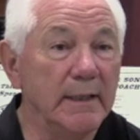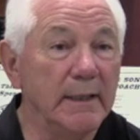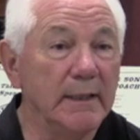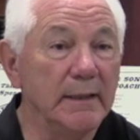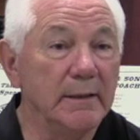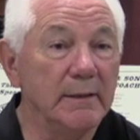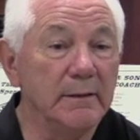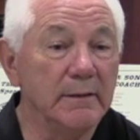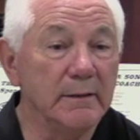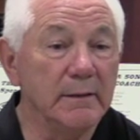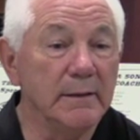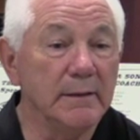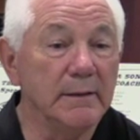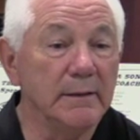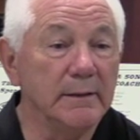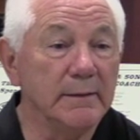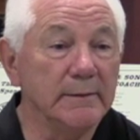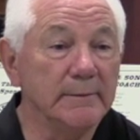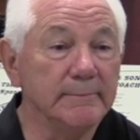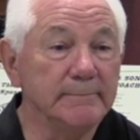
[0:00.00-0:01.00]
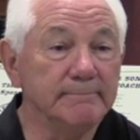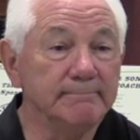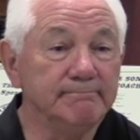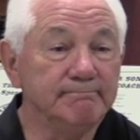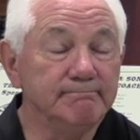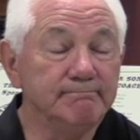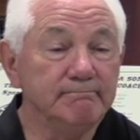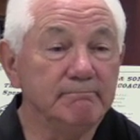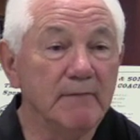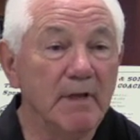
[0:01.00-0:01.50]
and
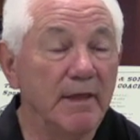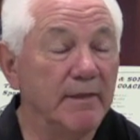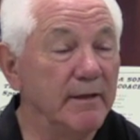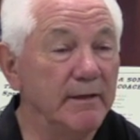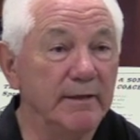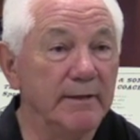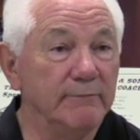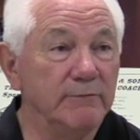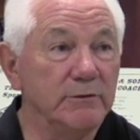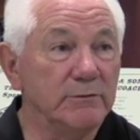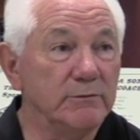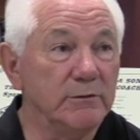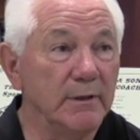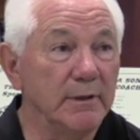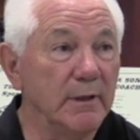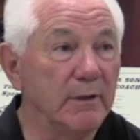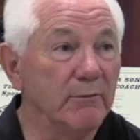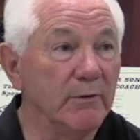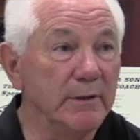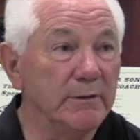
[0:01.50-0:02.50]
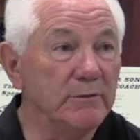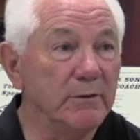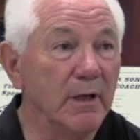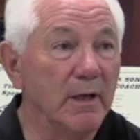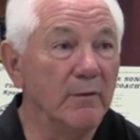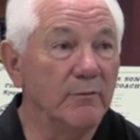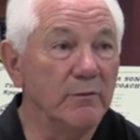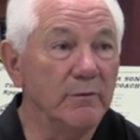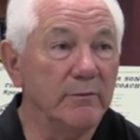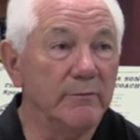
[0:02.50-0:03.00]
I think they've just done a great
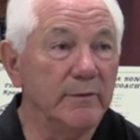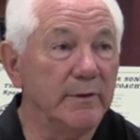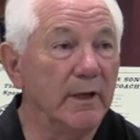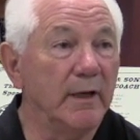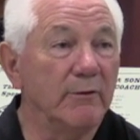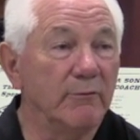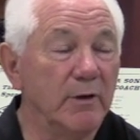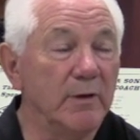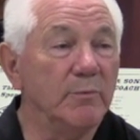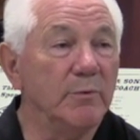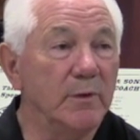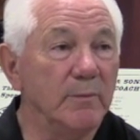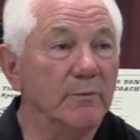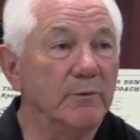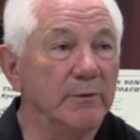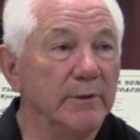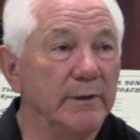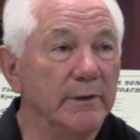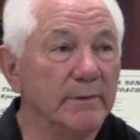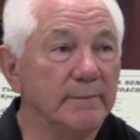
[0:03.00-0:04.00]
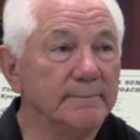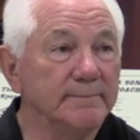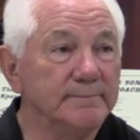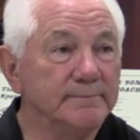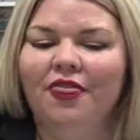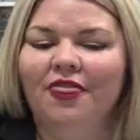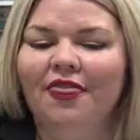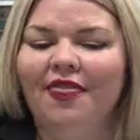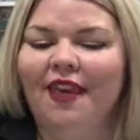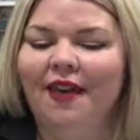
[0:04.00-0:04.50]
job with it. We got great people here.
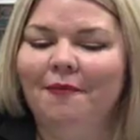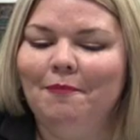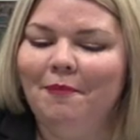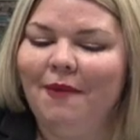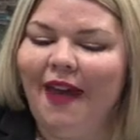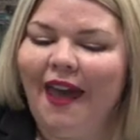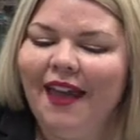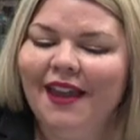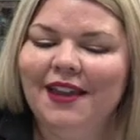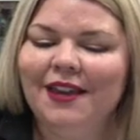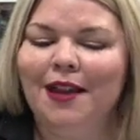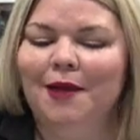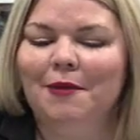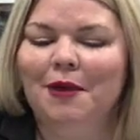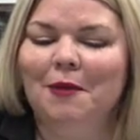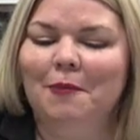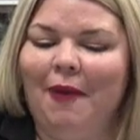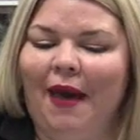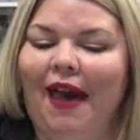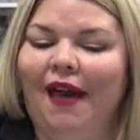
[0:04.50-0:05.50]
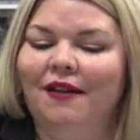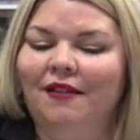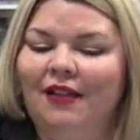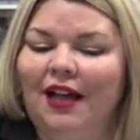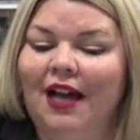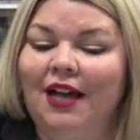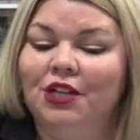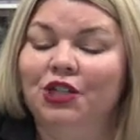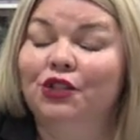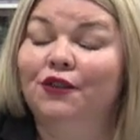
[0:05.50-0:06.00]
The economic
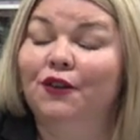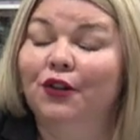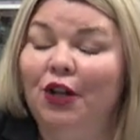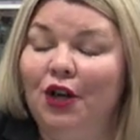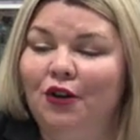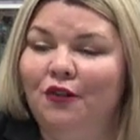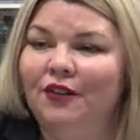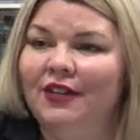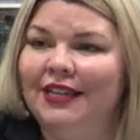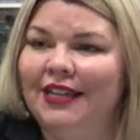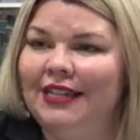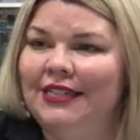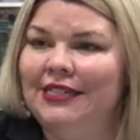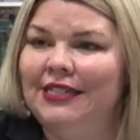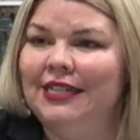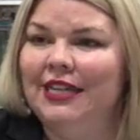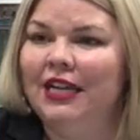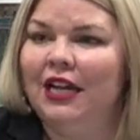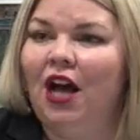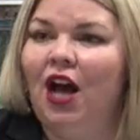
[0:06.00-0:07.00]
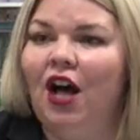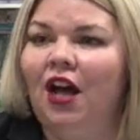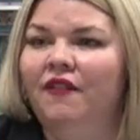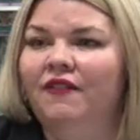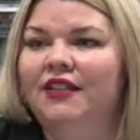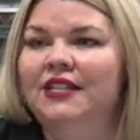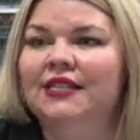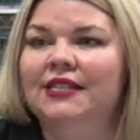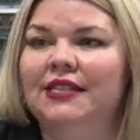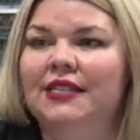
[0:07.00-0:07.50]
backlash for COVID-19
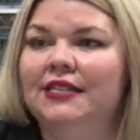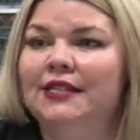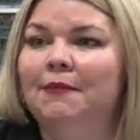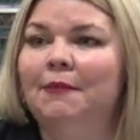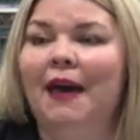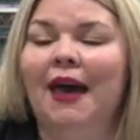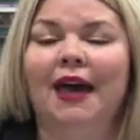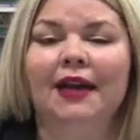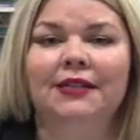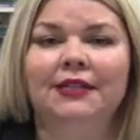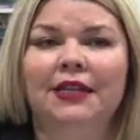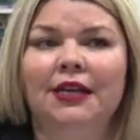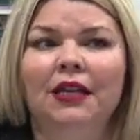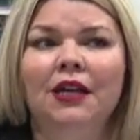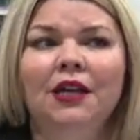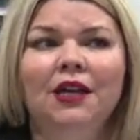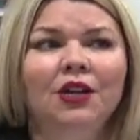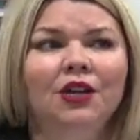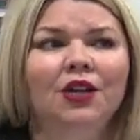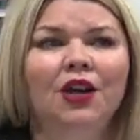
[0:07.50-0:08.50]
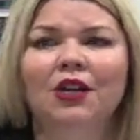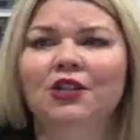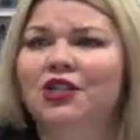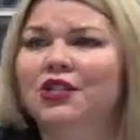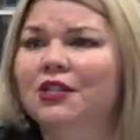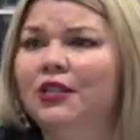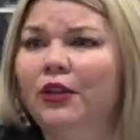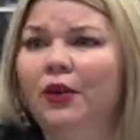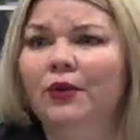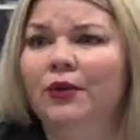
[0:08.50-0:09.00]
obviously is impacting not
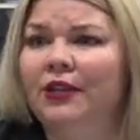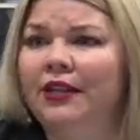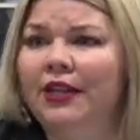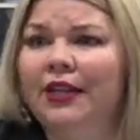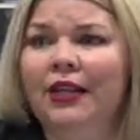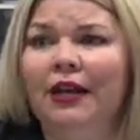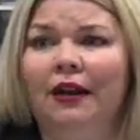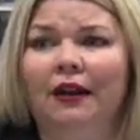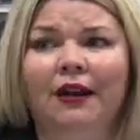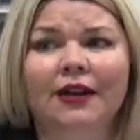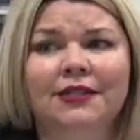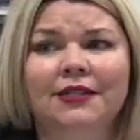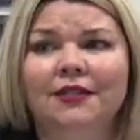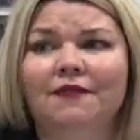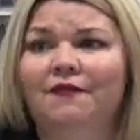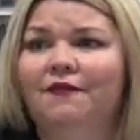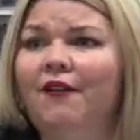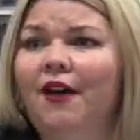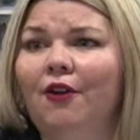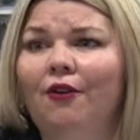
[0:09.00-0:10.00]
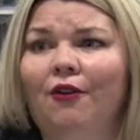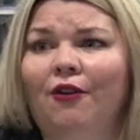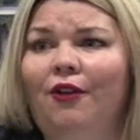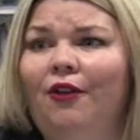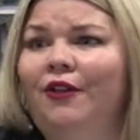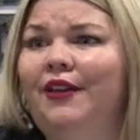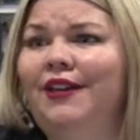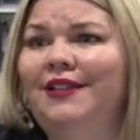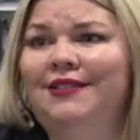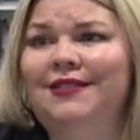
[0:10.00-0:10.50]
just locally here, it's
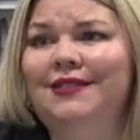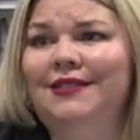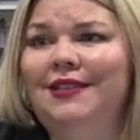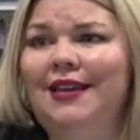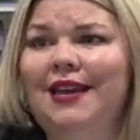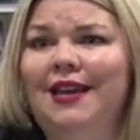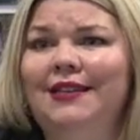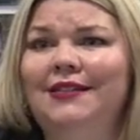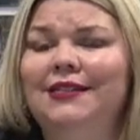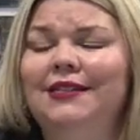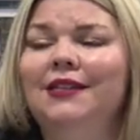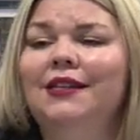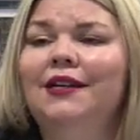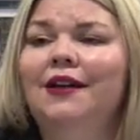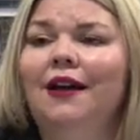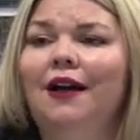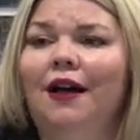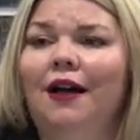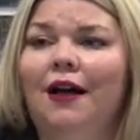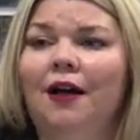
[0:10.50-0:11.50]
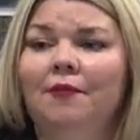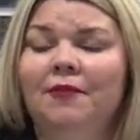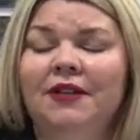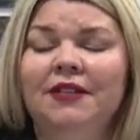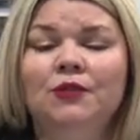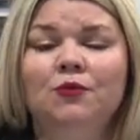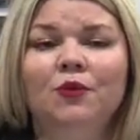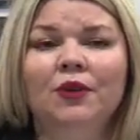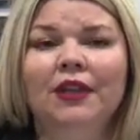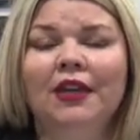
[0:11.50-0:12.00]
federal, it's state,
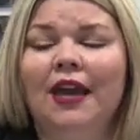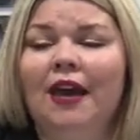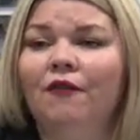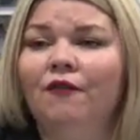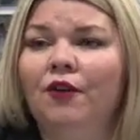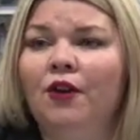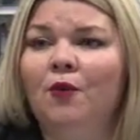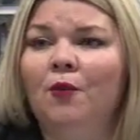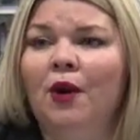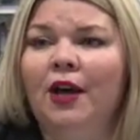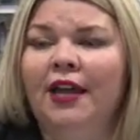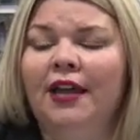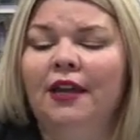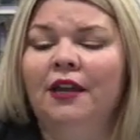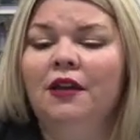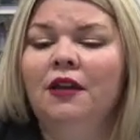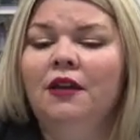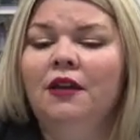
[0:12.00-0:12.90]
it's really everyone.